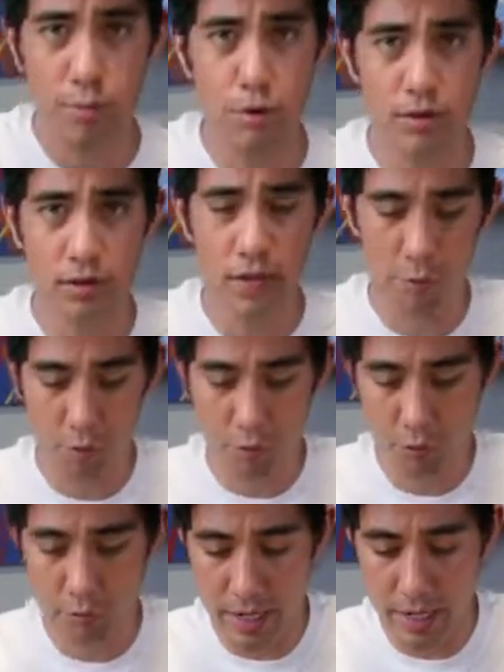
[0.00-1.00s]
put to level
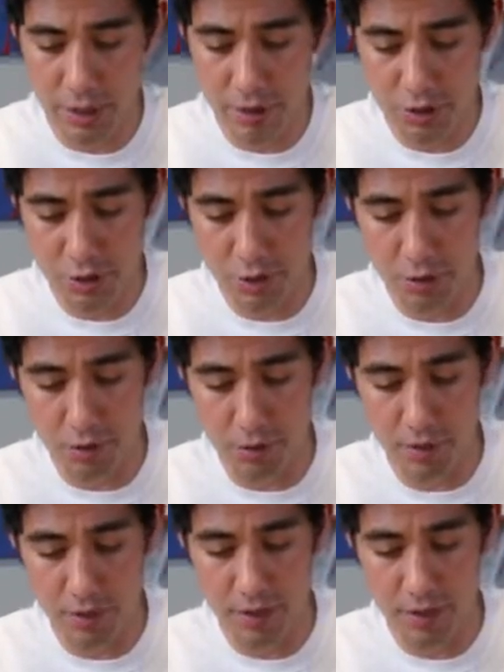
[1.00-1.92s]
3, and I'll show you,